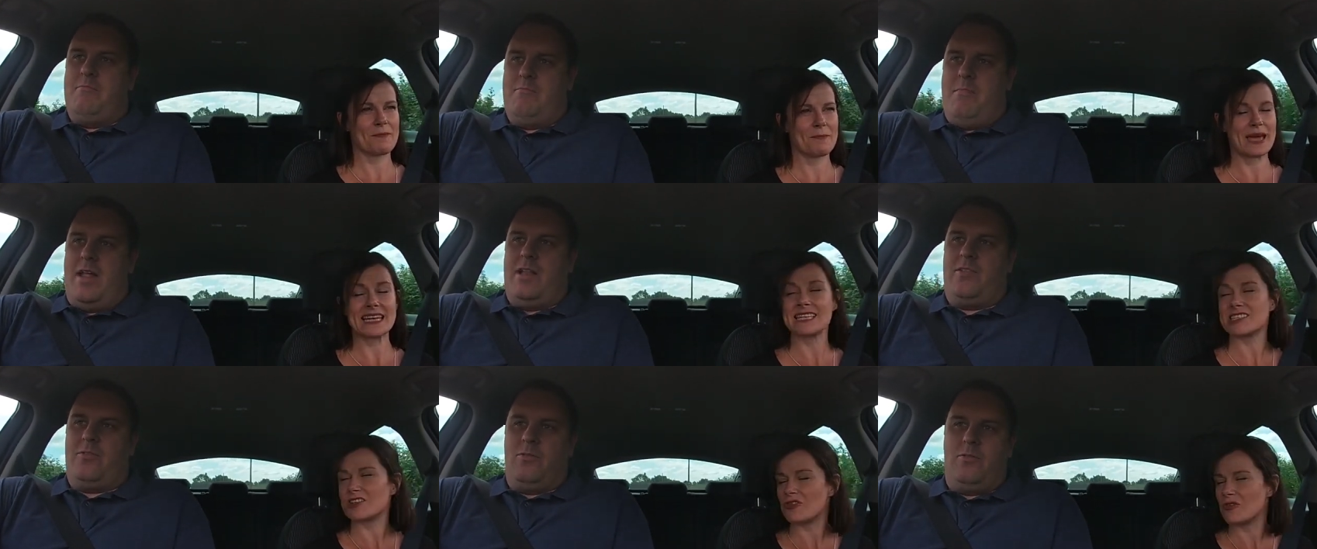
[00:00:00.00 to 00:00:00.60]

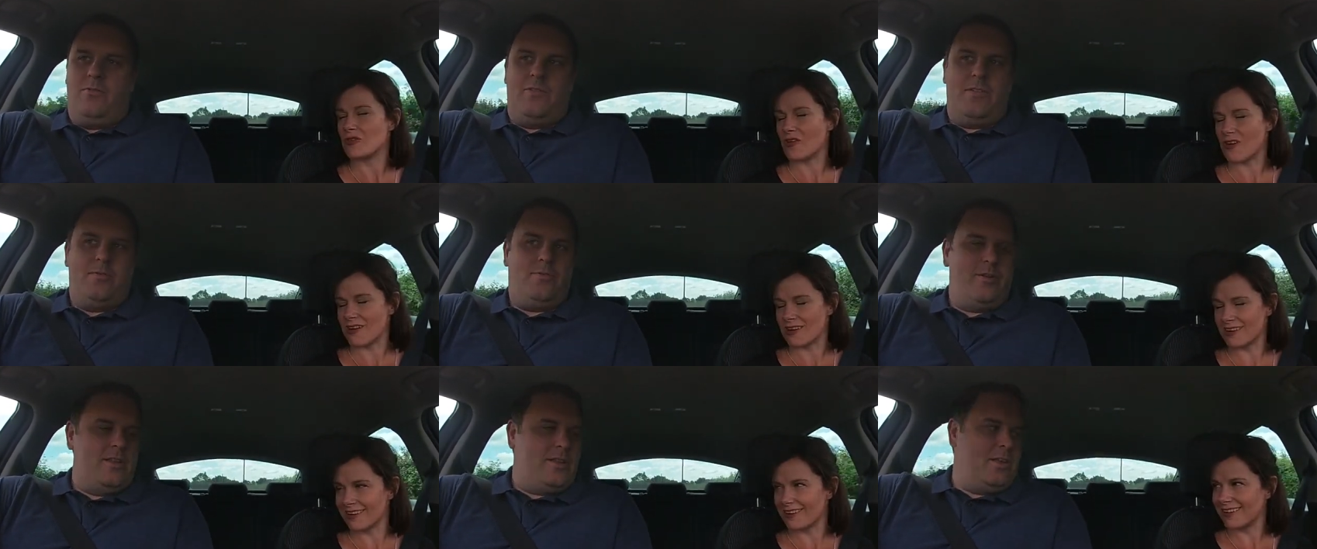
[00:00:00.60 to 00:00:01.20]
Speaker 1: mentor, mentor for the
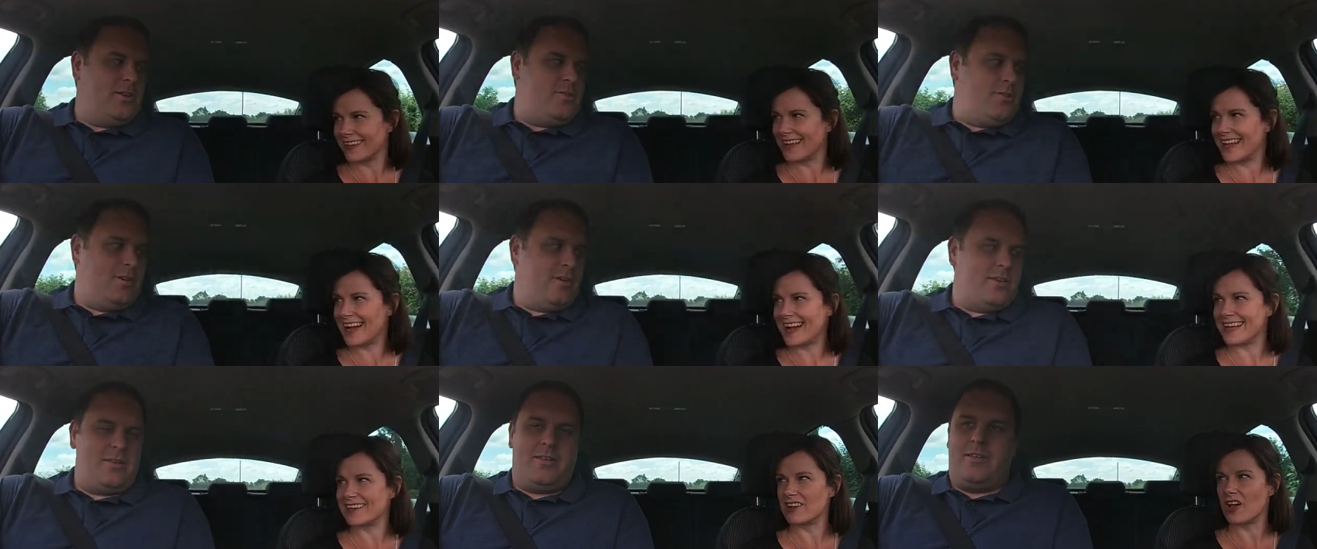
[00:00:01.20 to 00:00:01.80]
Prince's
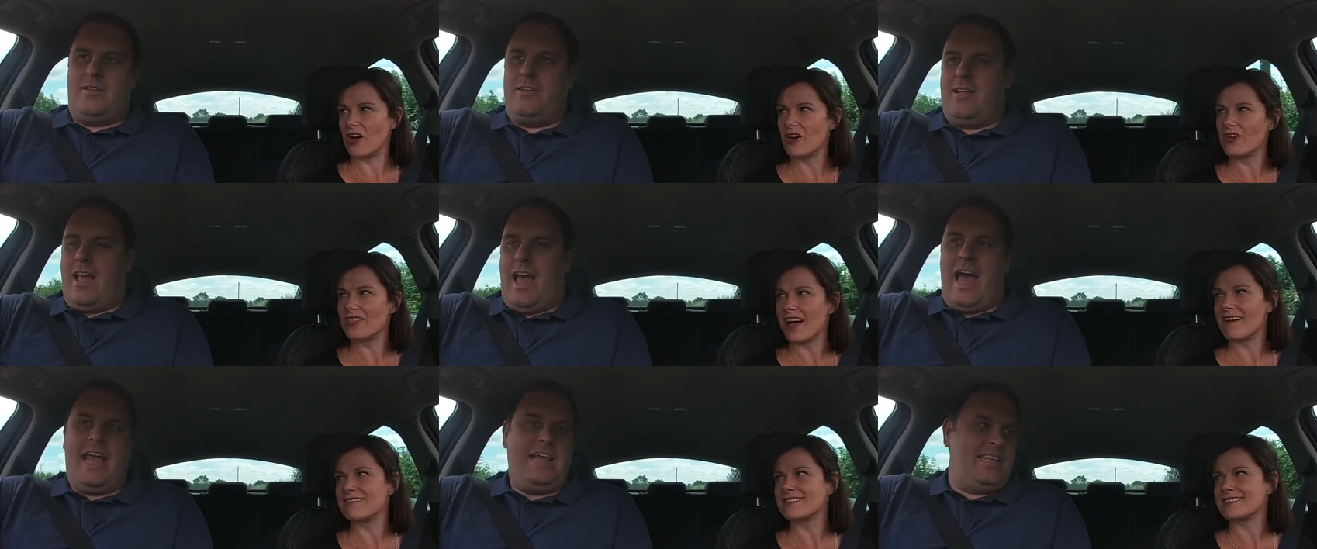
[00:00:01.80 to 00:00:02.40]
Trust. I know,
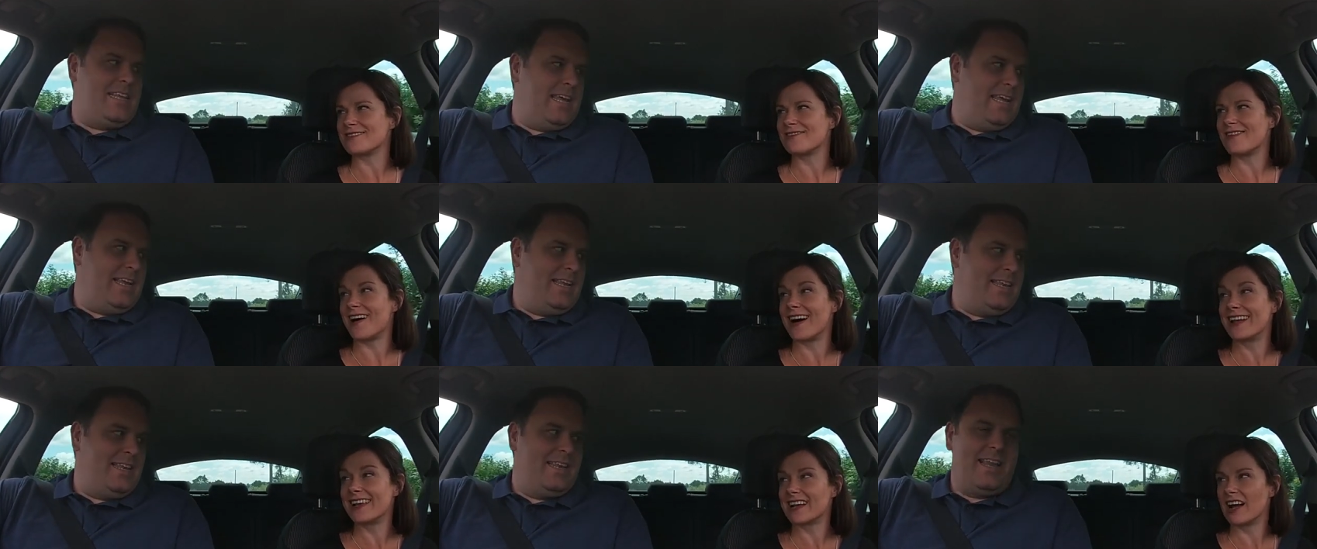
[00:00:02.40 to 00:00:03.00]
that 18, was a
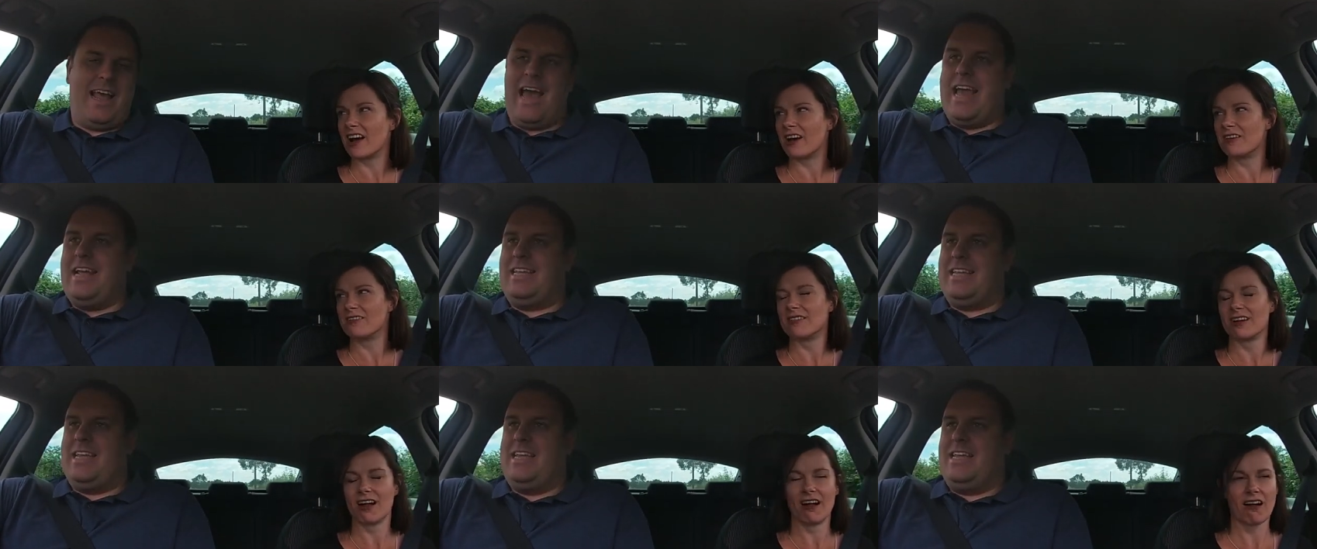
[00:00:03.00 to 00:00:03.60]
while ago.
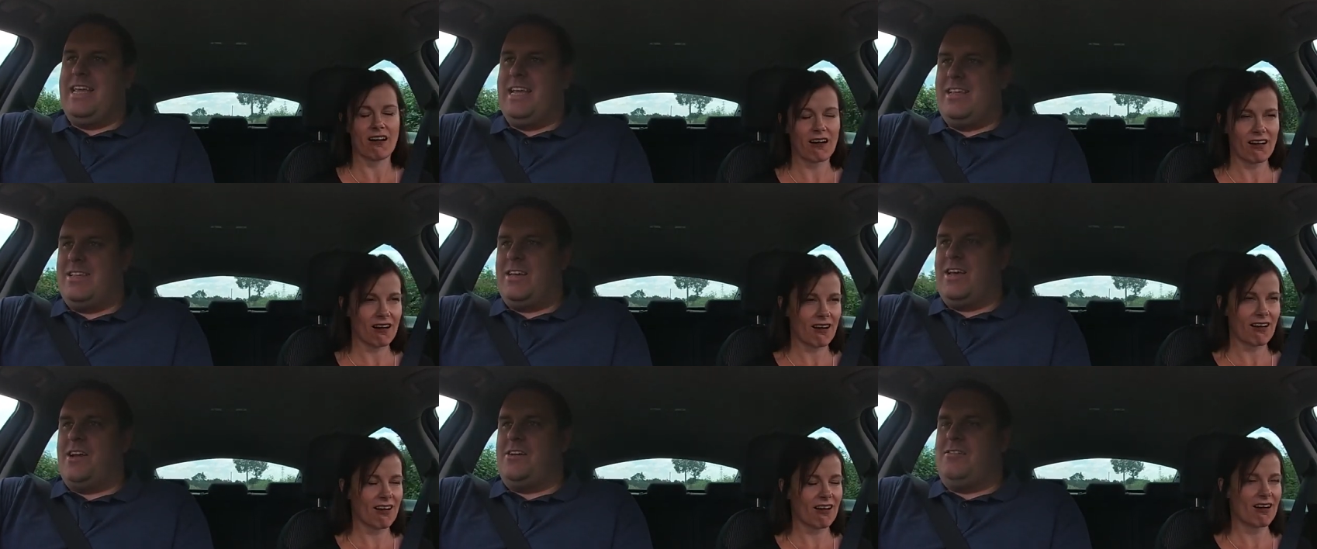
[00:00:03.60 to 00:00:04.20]
18 years
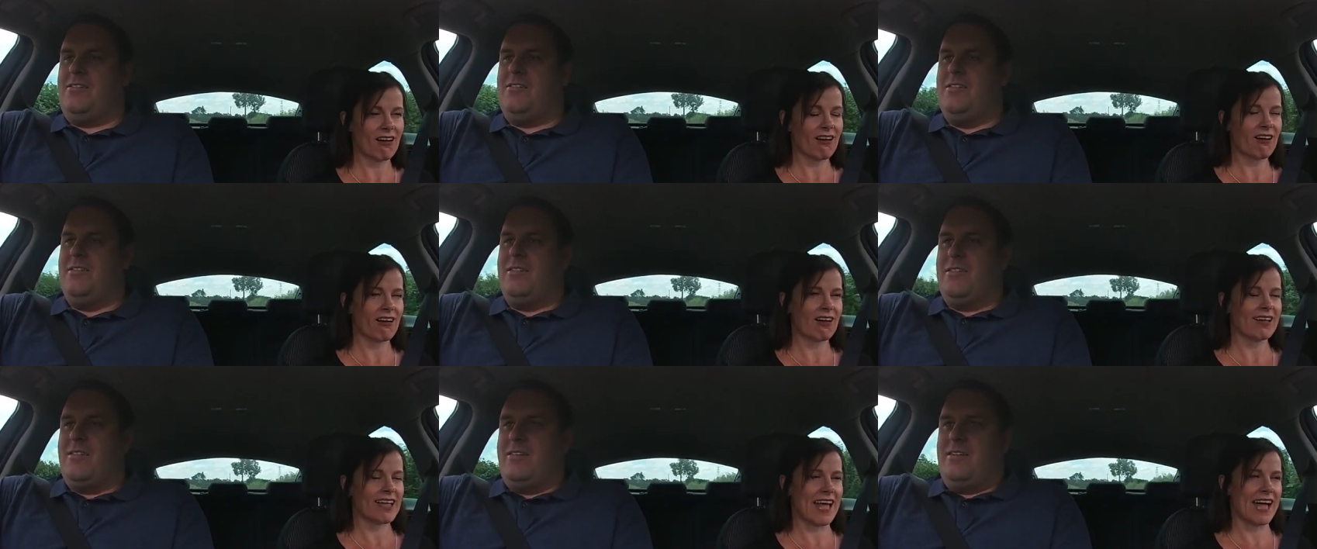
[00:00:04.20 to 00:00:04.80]
ago.
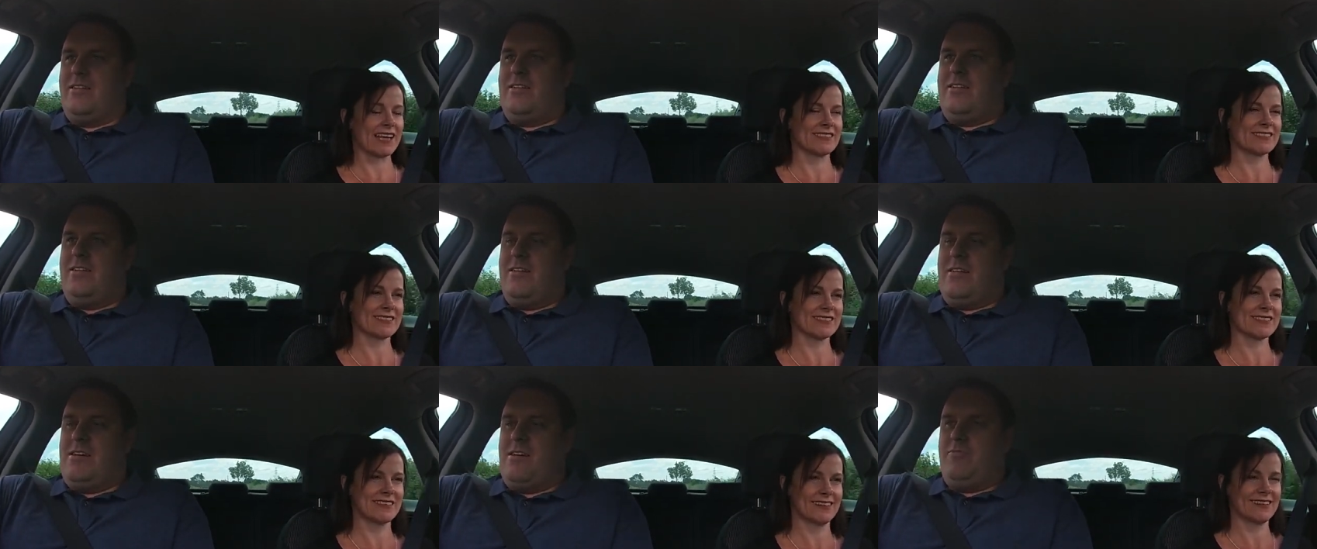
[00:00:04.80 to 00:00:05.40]

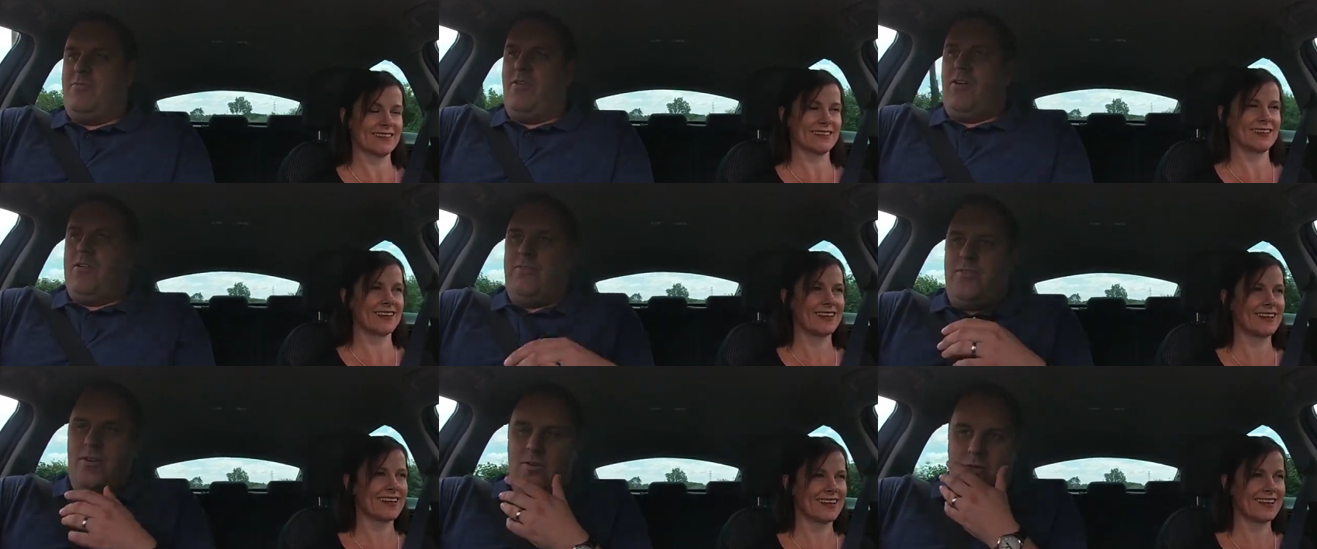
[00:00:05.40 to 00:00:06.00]
Yes. I've put on a
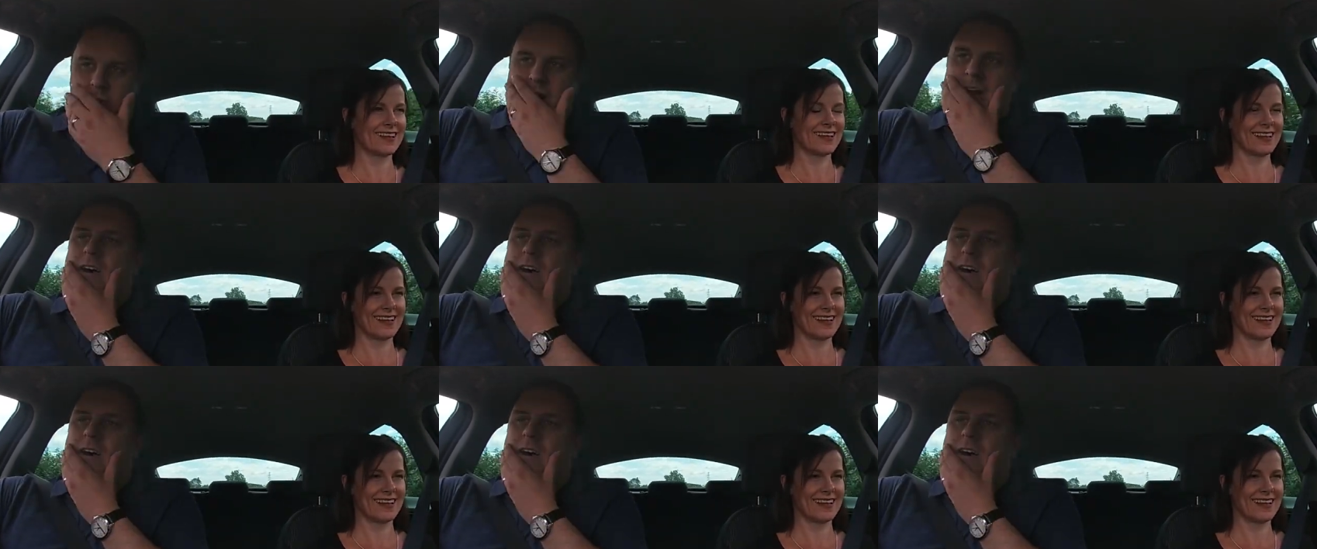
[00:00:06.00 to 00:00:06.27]
few,